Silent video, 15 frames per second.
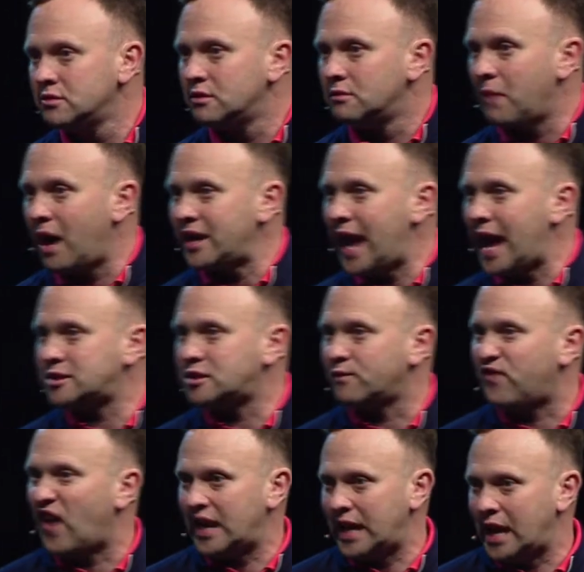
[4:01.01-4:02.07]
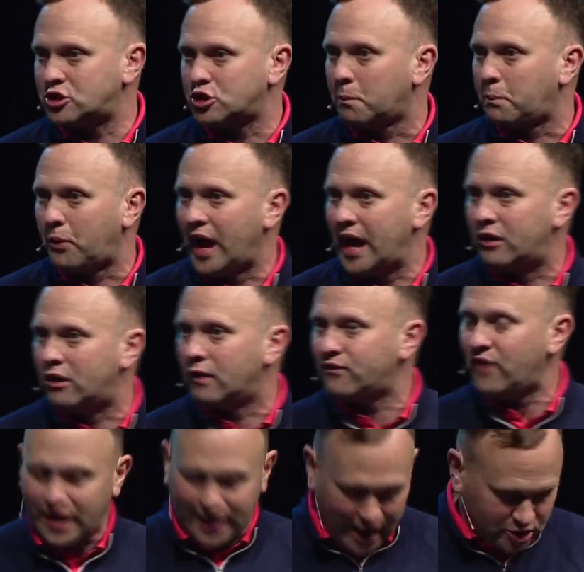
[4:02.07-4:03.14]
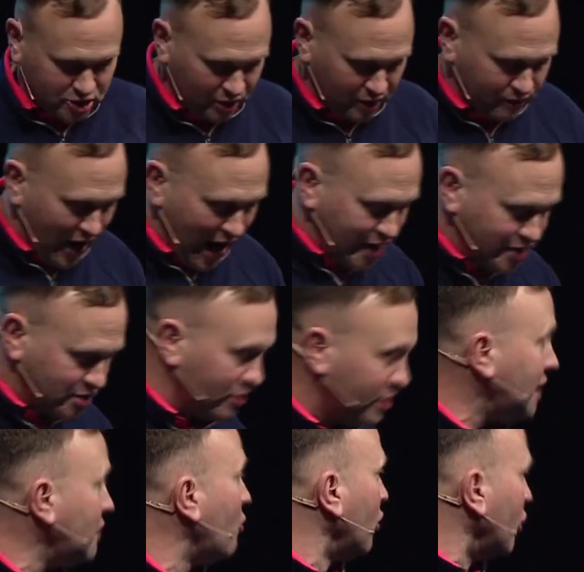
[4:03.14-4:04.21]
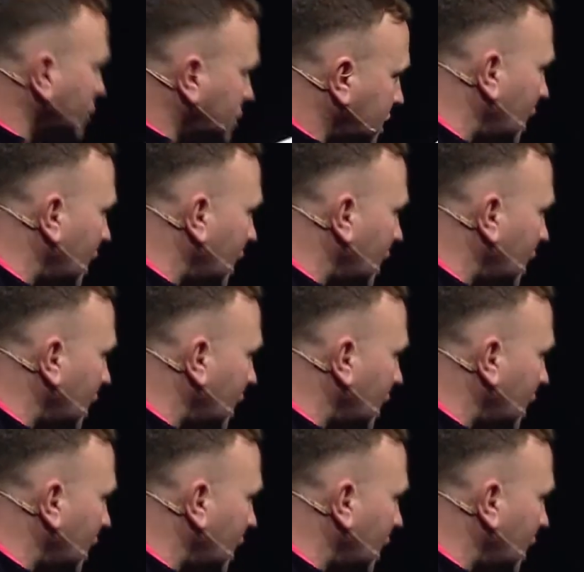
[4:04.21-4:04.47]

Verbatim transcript: My dad's a financial planner, a financial advisor, and he looks at